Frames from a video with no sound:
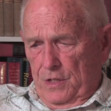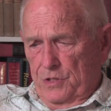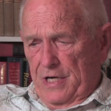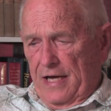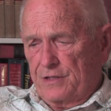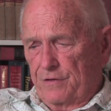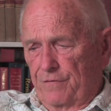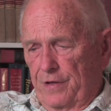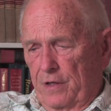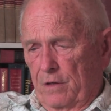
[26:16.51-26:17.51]

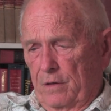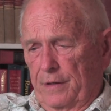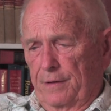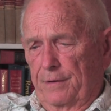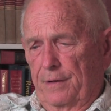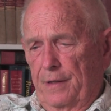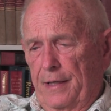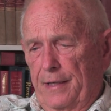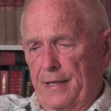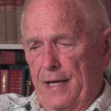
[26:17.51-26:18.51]
Jacksonville, and
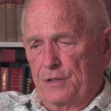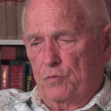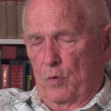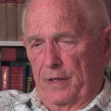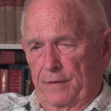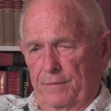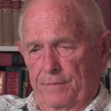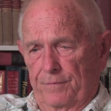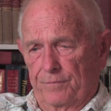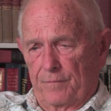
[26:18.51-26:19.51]
that's when
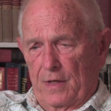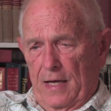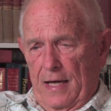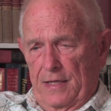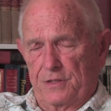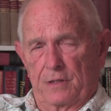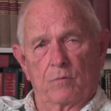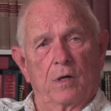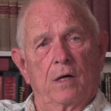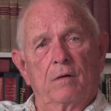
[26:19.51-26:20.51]
I
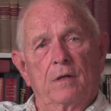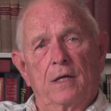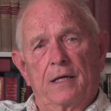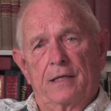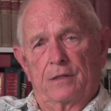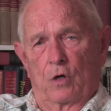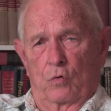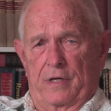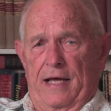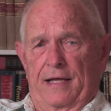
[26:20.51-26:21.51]
said, well,
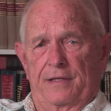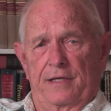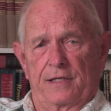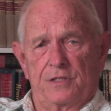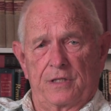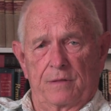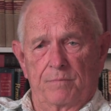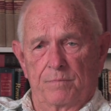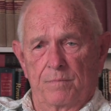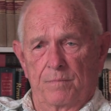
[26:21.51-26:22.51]
told Kathy, I said,